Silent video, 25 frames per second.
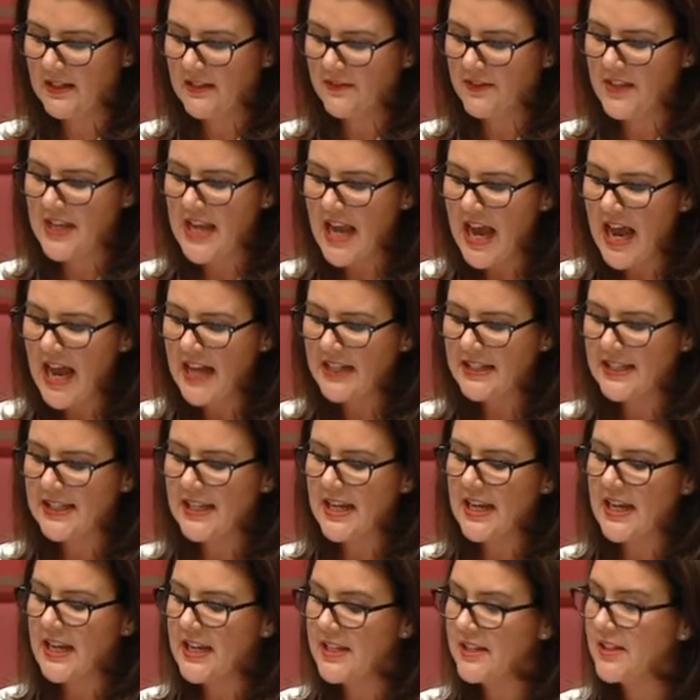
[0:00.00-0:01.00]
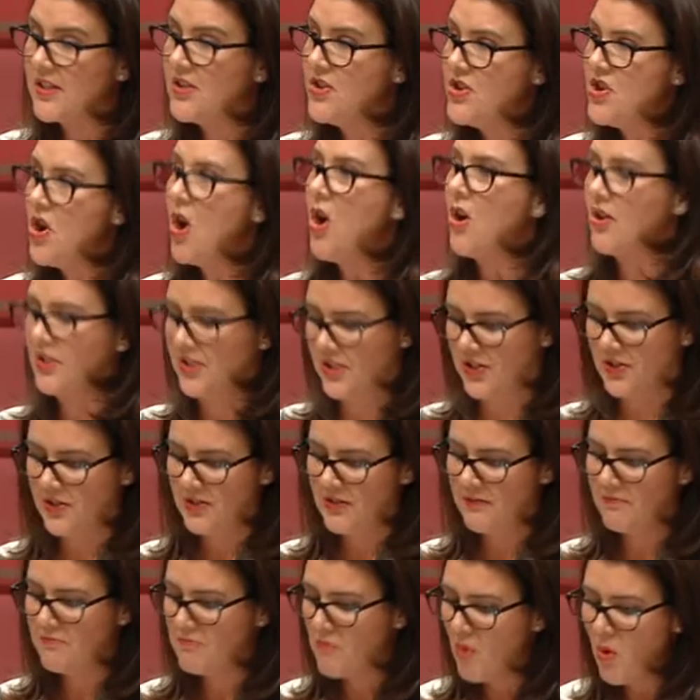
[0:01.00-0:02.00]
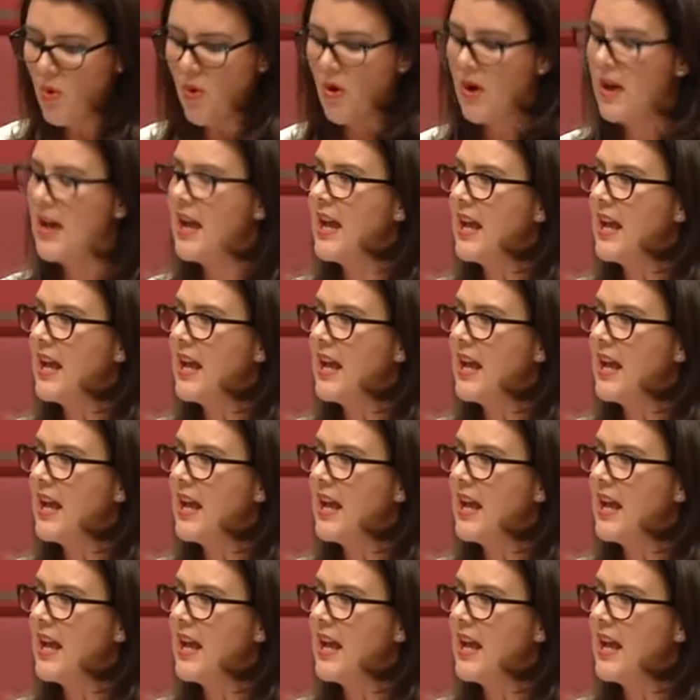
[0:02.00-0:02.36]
The answer is not more